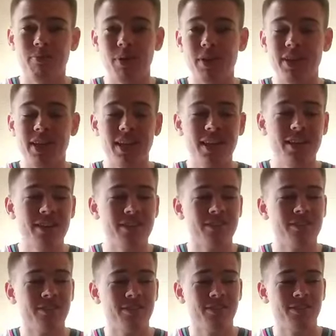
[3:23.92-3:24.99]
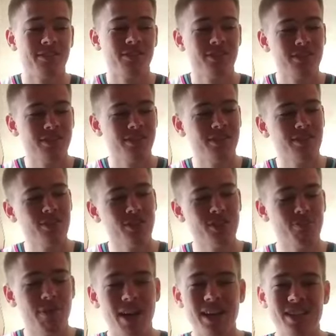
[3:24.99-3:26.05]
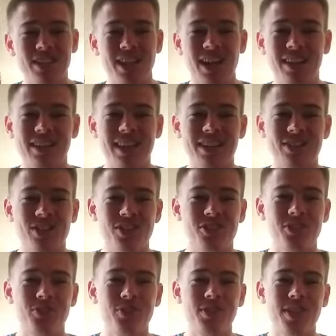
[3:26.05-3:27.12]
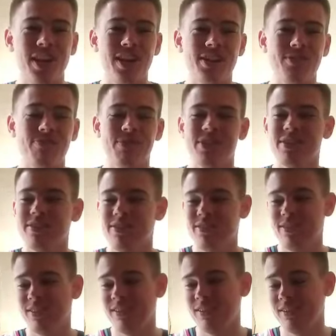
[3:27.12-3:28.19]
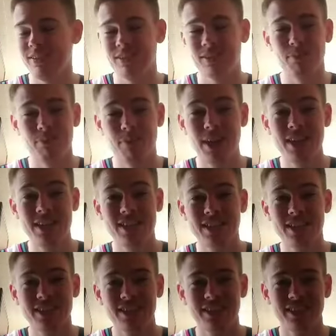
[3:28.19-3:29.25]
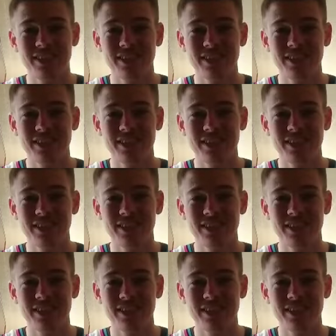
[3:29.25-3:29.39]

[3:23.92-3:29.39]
But yeah, Chris Bosh got that jersey retirement. It's amazing.